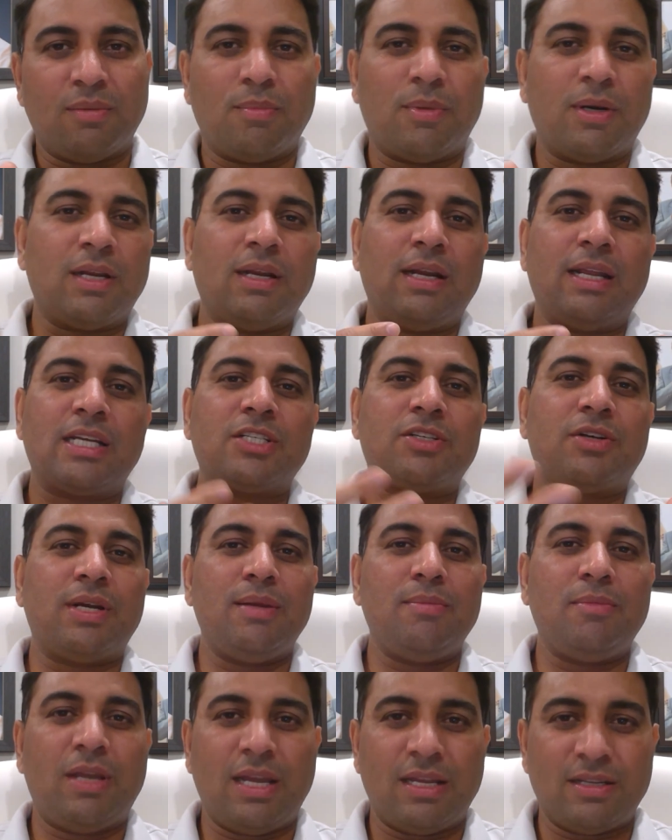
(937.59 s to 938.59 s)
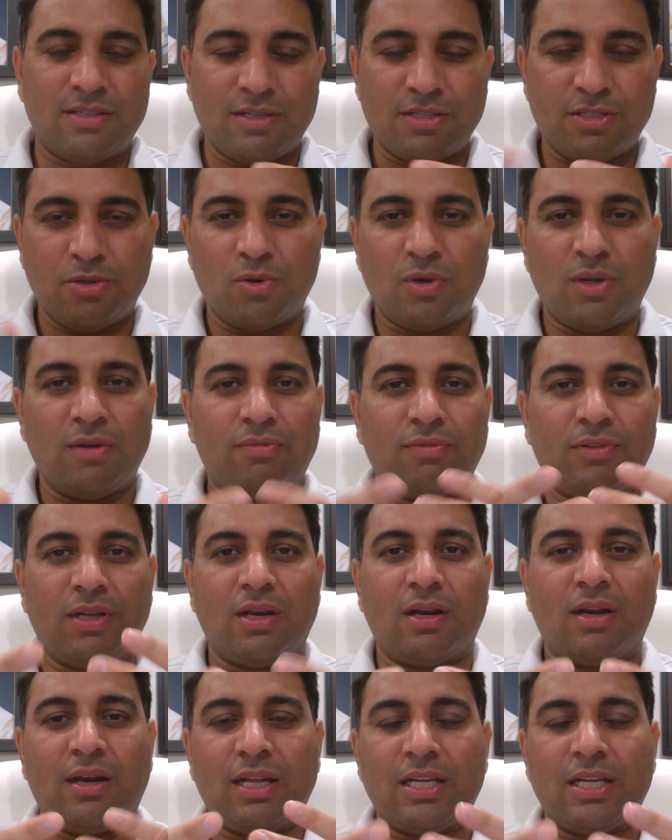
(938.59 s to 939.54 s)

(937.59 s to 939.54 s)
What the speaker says: but in extreme cases, if there are